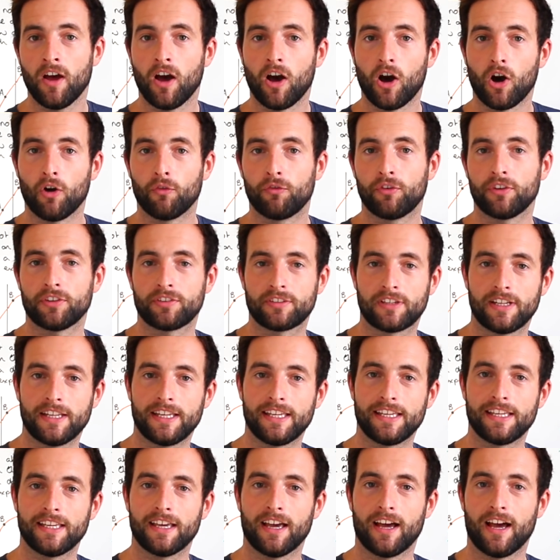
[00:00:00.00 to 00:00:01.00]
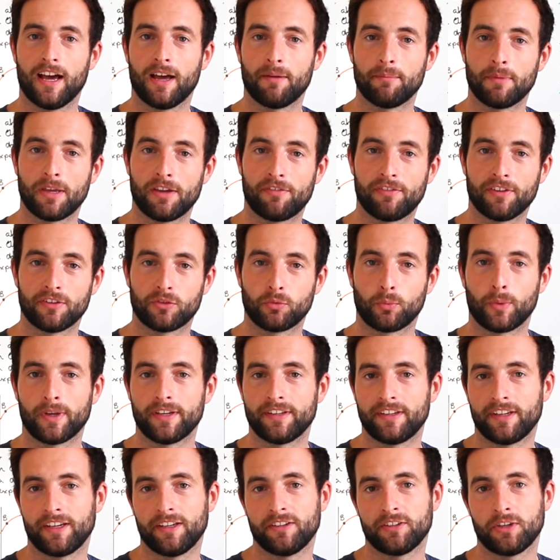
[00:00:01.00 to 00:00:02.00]
Obviously, if it's
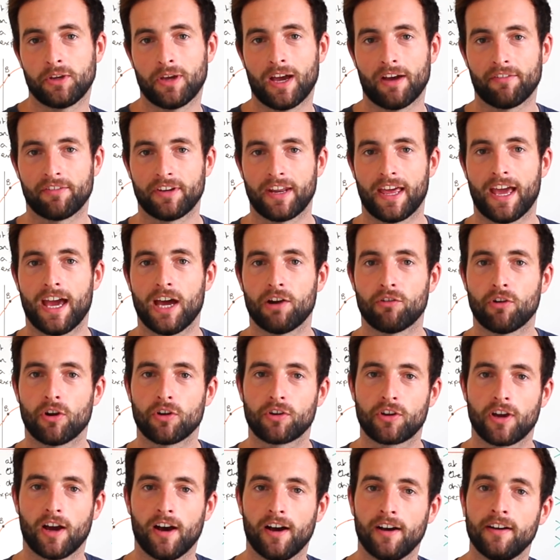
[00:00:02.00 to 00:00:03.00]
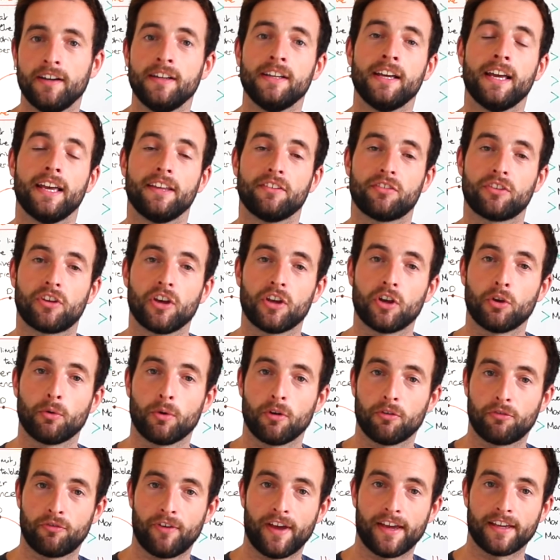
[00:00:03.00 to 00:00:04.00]
windy and you have an aero car, it's going to
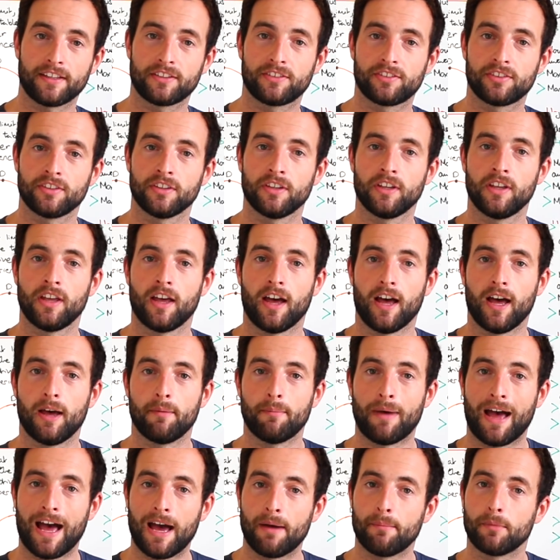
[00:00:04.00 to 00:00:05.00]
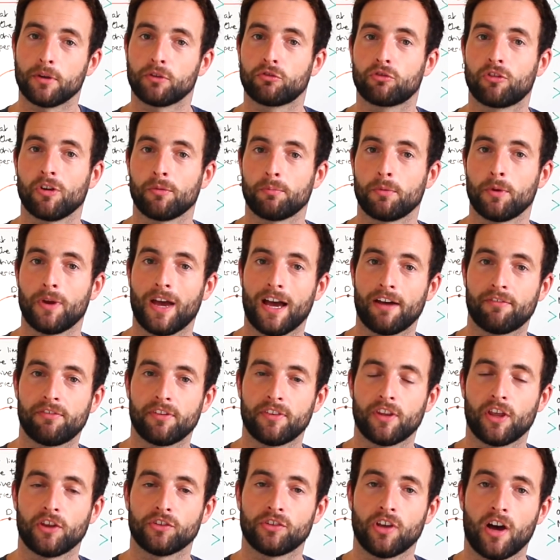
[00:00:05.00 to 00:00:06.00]
affect how much grip you have
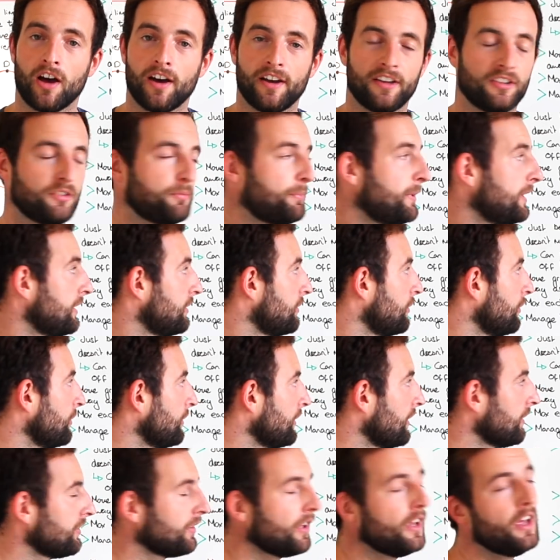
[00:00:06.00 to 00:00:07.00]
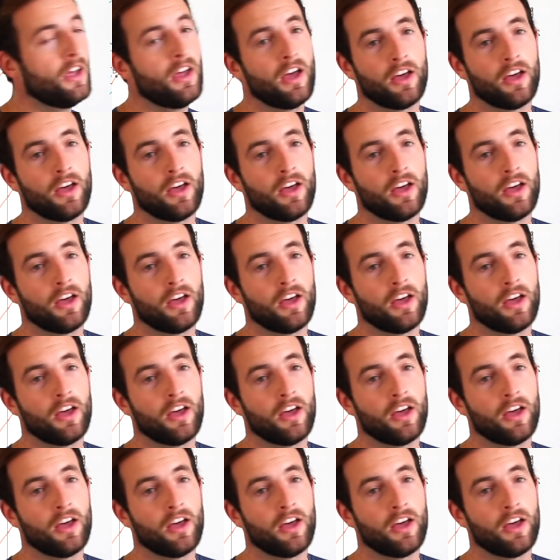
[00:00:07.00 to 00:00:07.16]
in those higher speed corners.